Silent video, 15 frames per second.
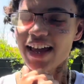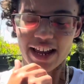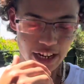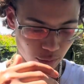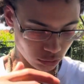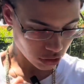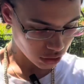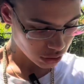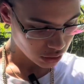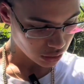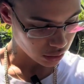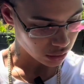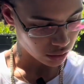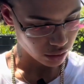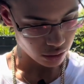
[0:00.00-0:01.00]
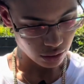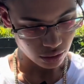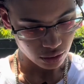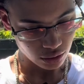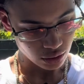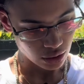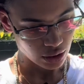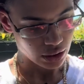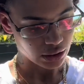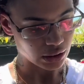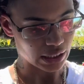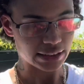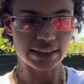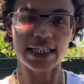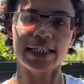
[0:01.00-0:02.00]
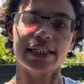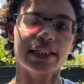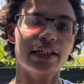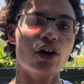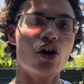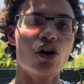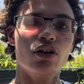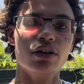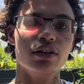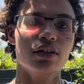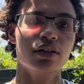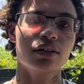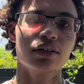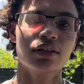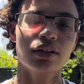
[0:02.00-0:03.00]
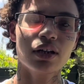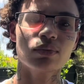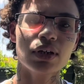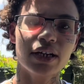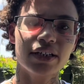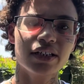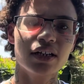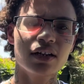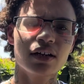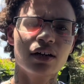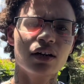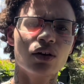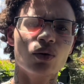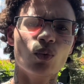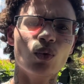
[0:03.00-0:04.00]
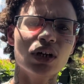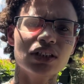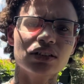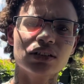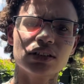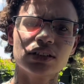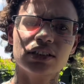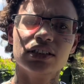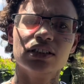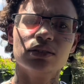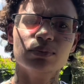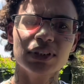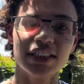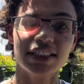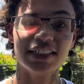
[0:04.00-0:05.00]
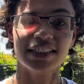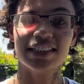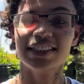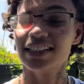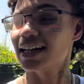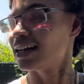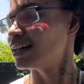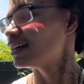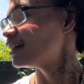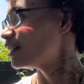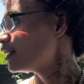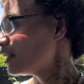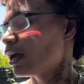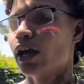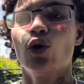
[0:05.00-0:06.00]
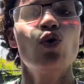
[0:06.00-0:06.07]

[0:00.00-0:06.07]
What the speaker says: And I'm just sitting there, like, taking it all in. I'm like, what does this mean? Like, and